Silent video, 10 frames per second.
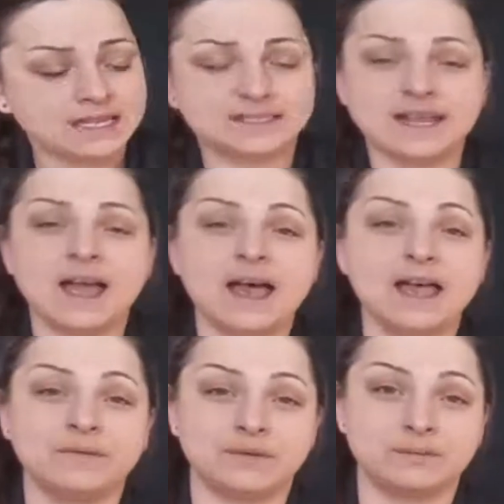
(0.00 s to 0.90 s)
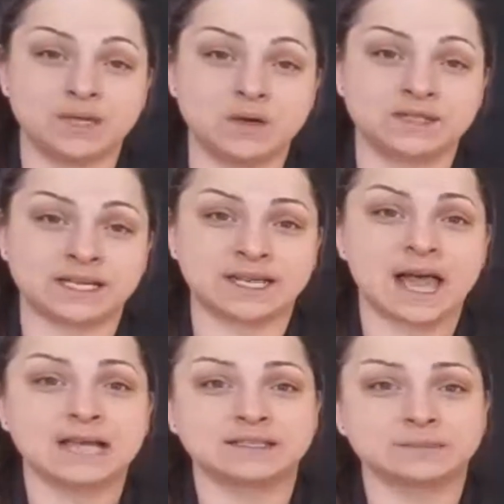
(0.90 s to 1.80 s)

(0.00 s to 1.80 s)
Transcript: It's time for music class.